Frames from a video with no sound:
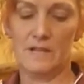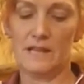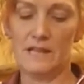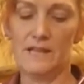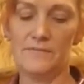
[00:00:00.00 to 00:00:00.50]

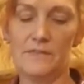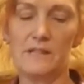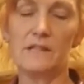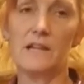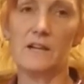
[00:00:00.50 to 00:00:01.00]
I left
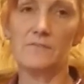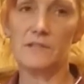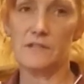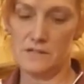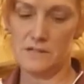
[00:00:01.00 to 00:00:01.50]
the
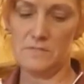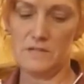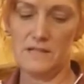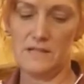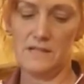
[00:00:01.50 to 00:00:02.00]
gloves on
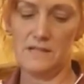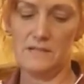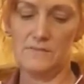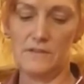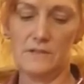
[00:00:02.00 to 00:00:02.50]

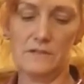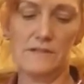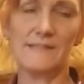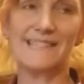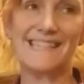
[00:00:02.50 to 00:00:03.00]
because vinegar
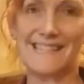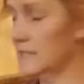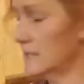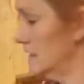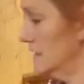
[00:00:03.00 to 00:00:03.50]
is acidic.